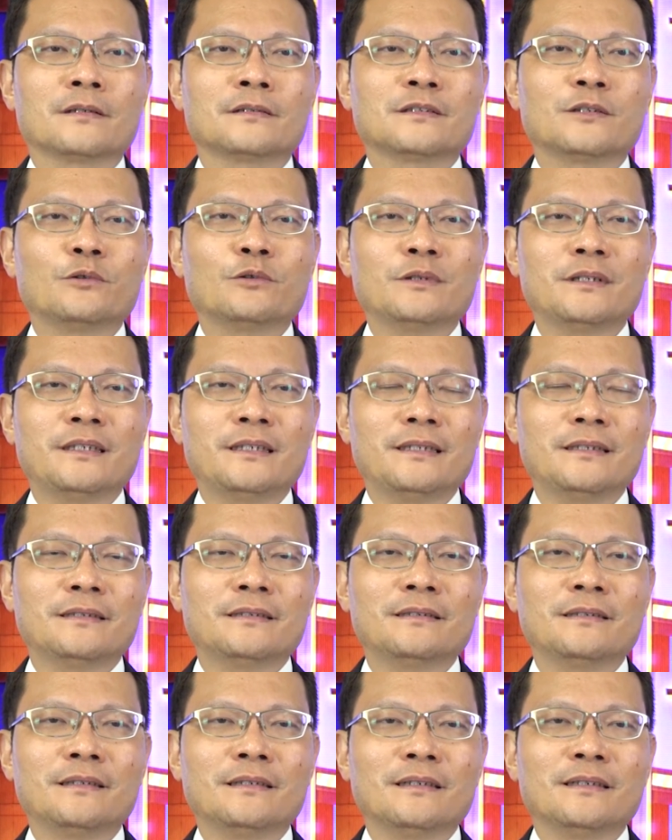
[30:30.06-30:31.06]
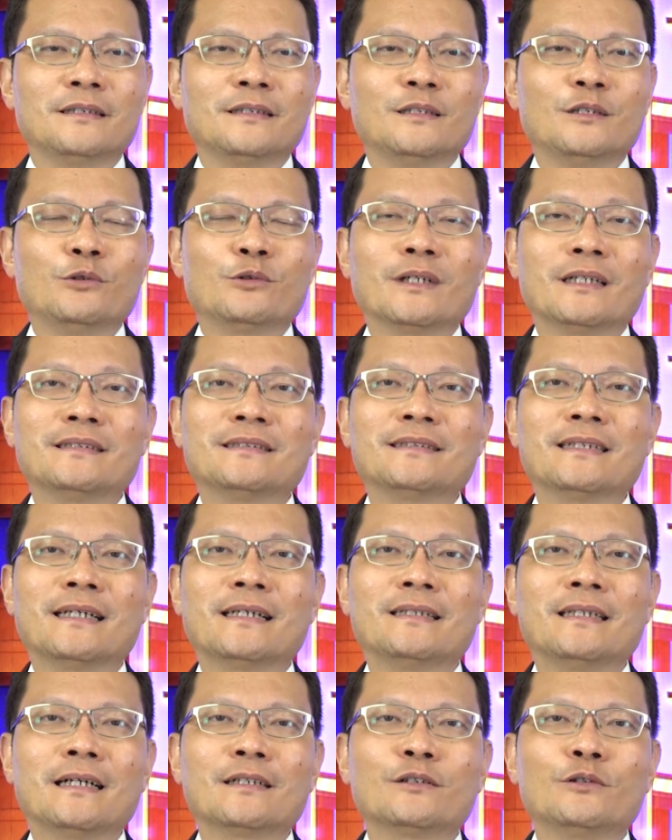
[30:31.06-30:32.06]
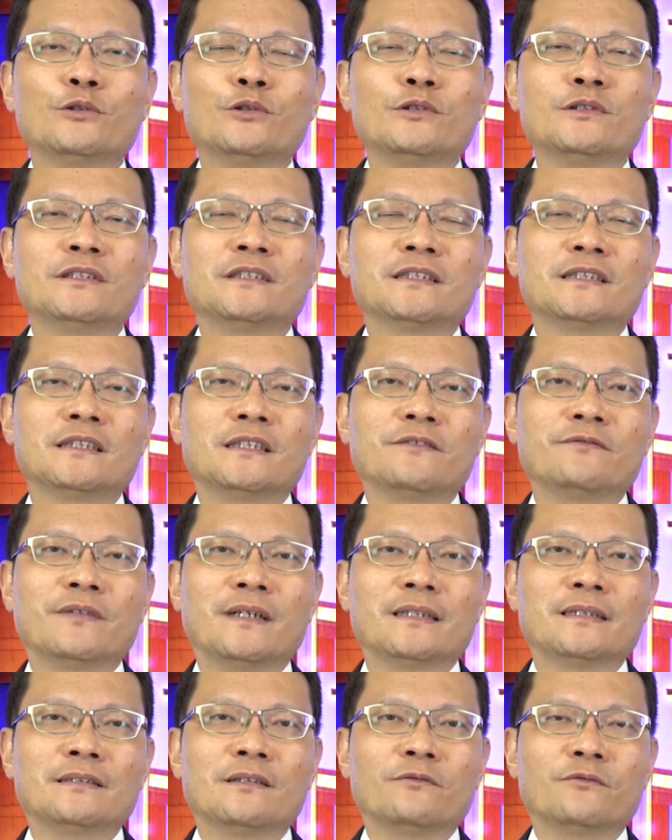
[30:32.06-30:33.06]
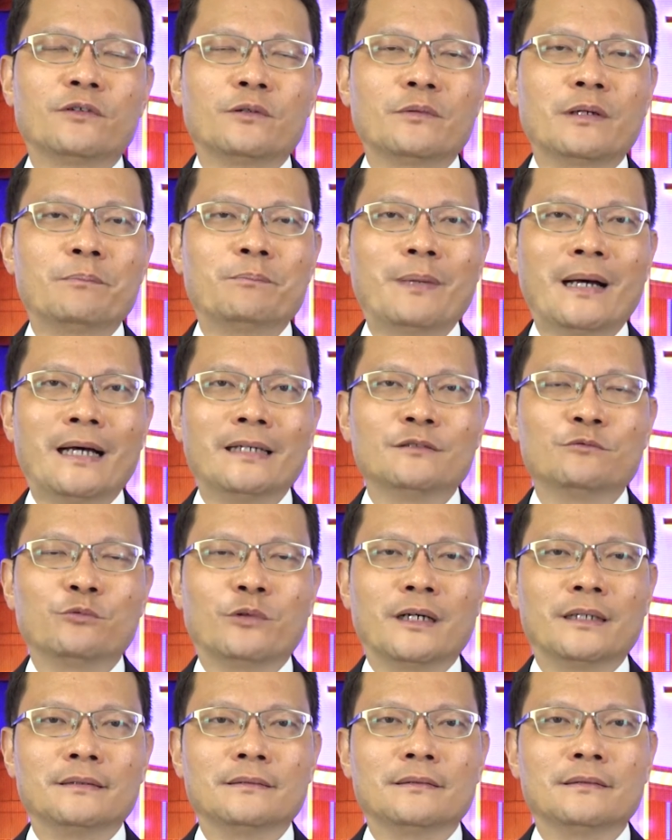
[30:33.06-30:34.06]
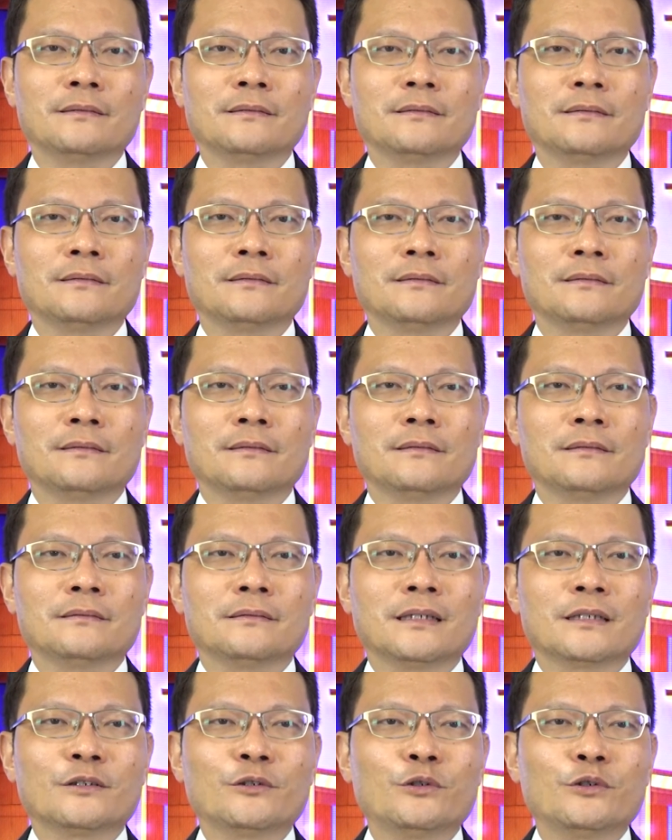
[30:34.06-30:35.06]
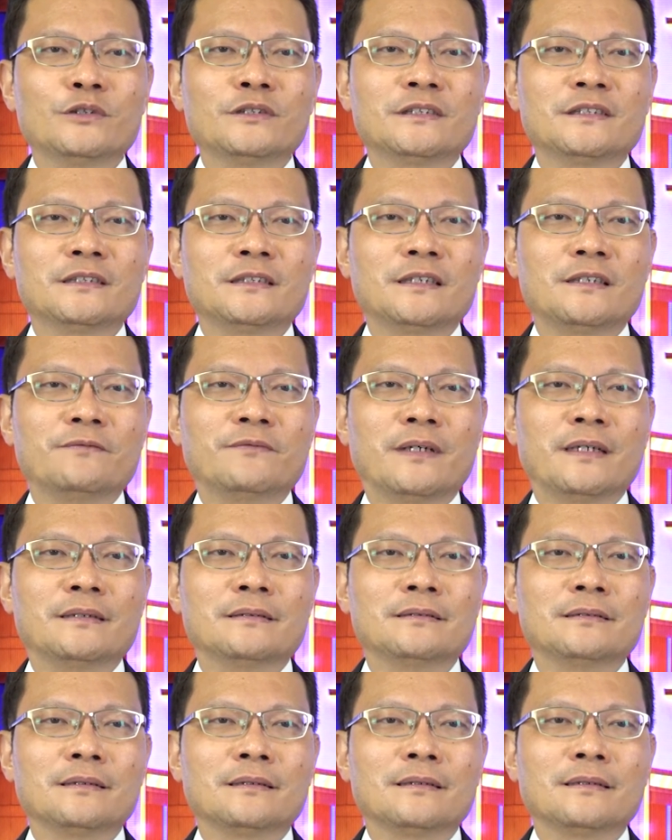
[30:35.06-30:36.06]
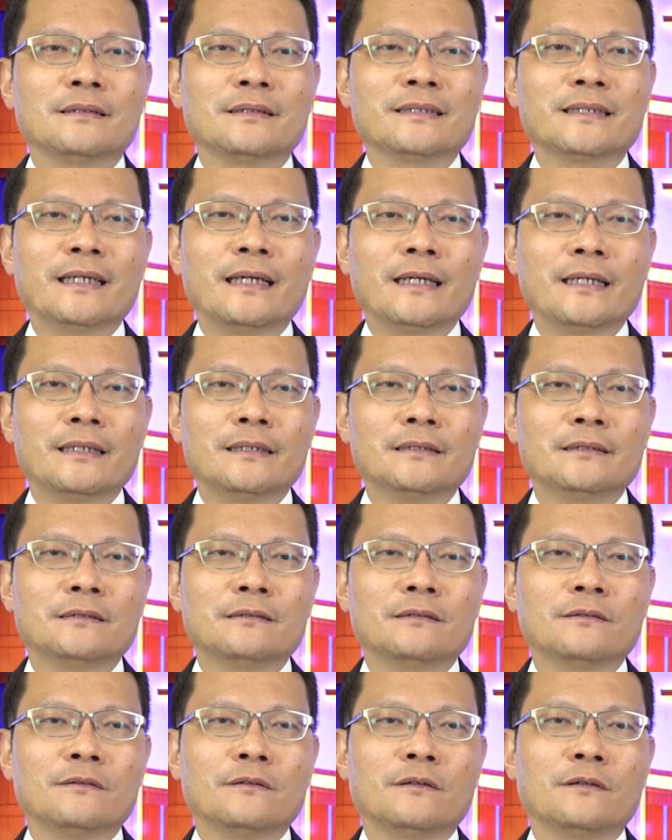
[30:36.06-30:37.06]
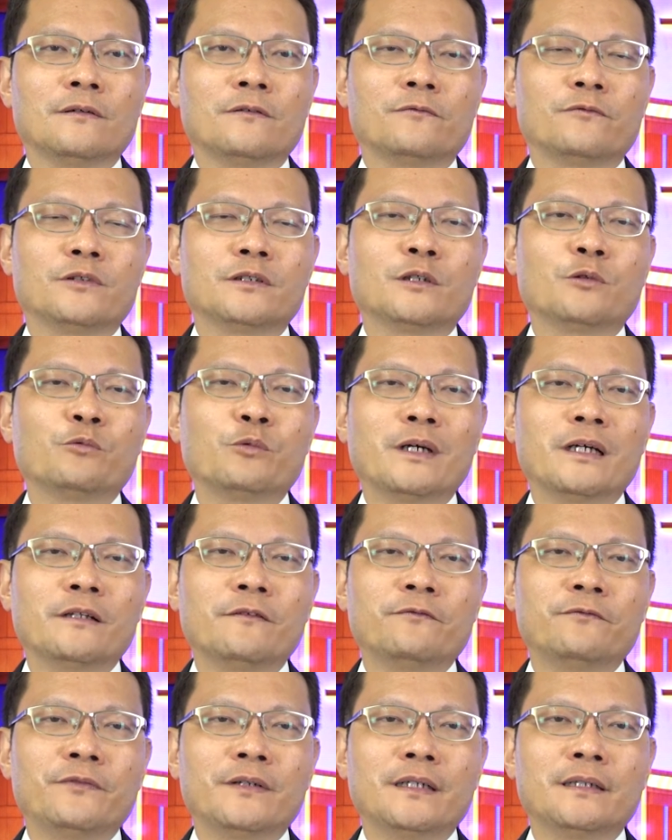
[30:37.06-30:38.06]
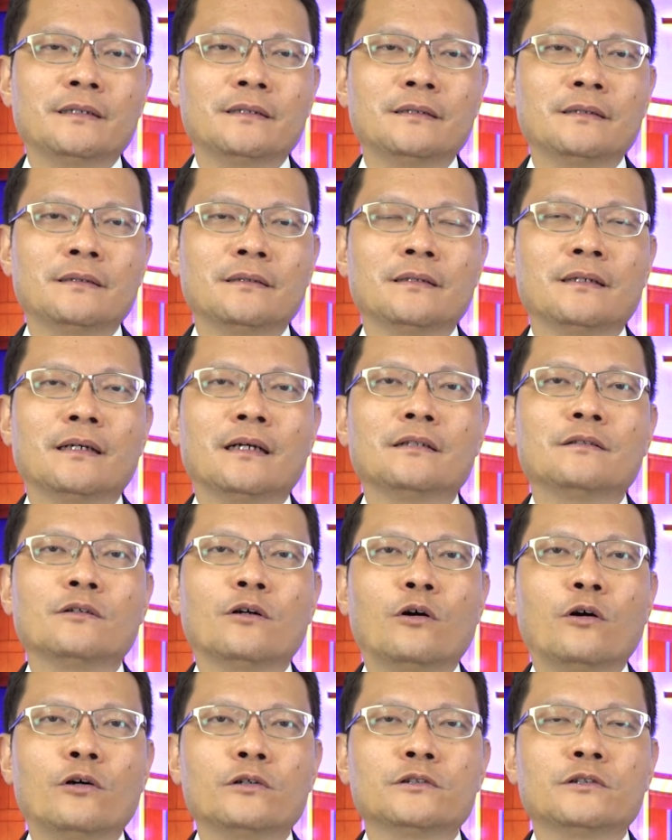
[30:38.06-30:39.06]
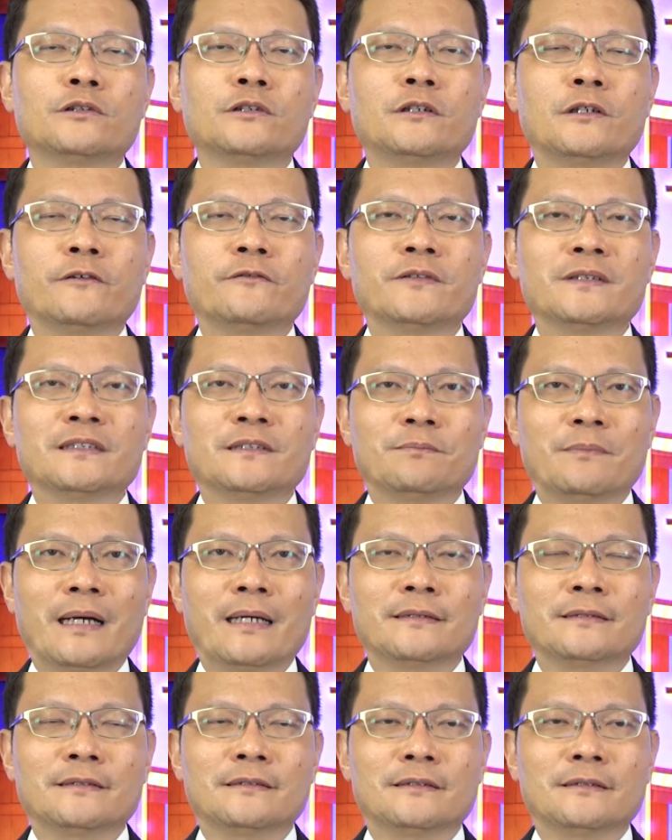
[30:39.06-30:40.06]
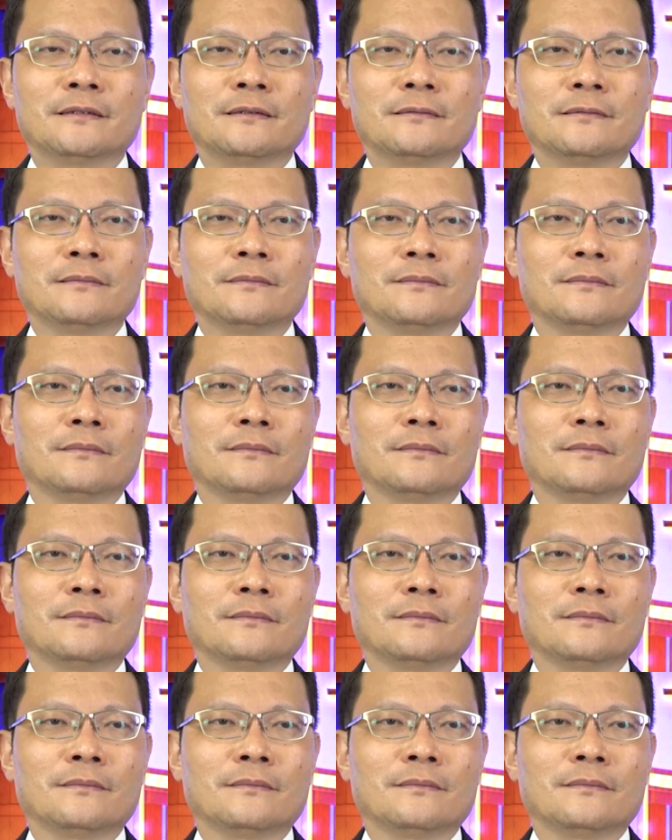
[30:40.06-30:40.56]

So here, you can tell a good servant from a bad one. The good servant cared for the welfare and honor of his master.